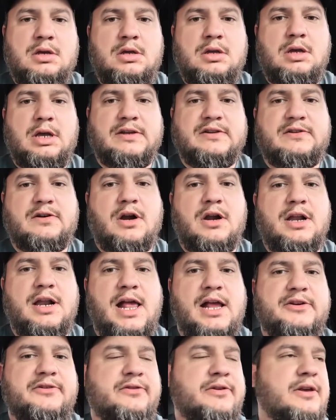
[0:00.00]
I started
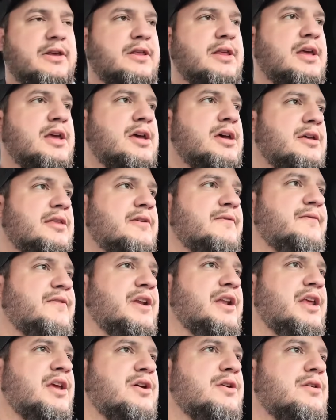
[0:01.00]
actually the
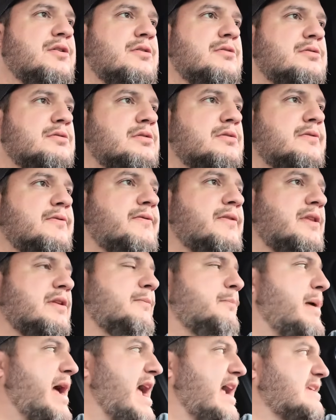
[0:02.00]
video from the
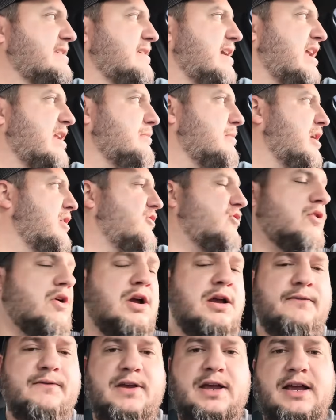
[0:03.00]
back side of my
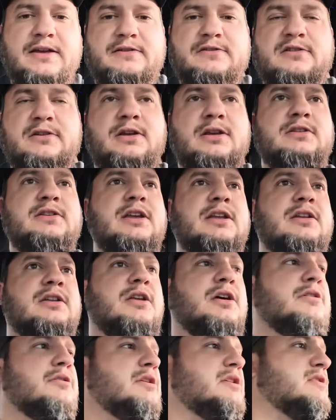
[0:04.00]
truck, if you guys didn't
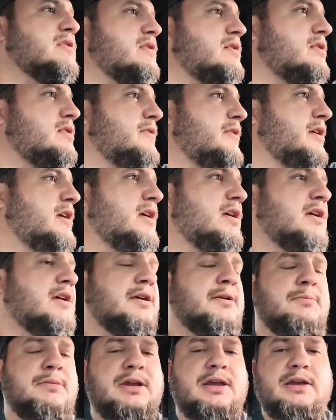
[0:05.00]
notice,
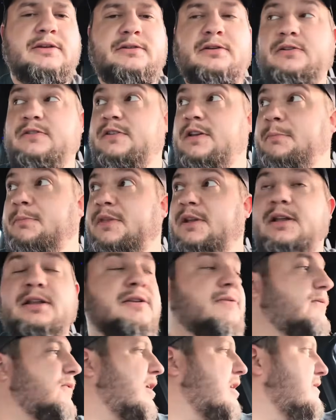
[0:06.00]
because there's something on the
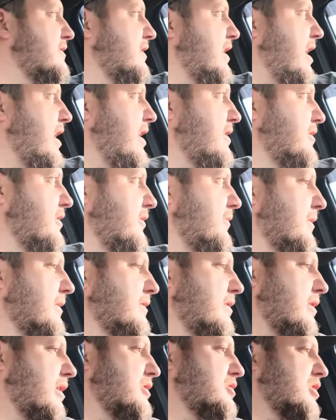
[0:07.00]
front side I just
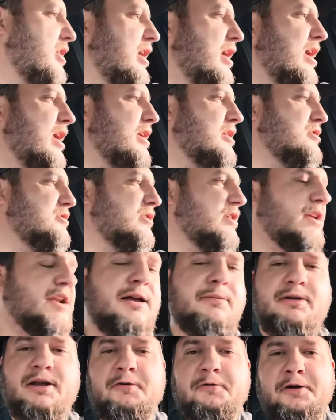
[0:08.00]
recently changed that
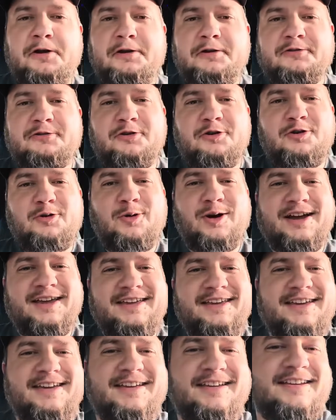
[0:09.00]
I'm not ready to show quite
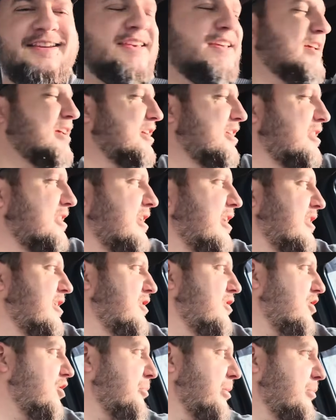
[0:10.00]
yet, but I think
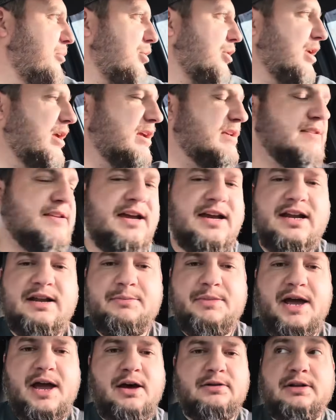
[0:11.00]
y'all be pretty excited
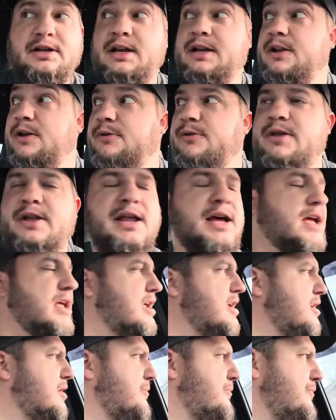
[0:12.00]
about. I know that I
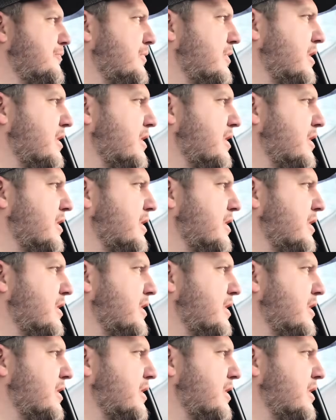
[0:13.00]
am.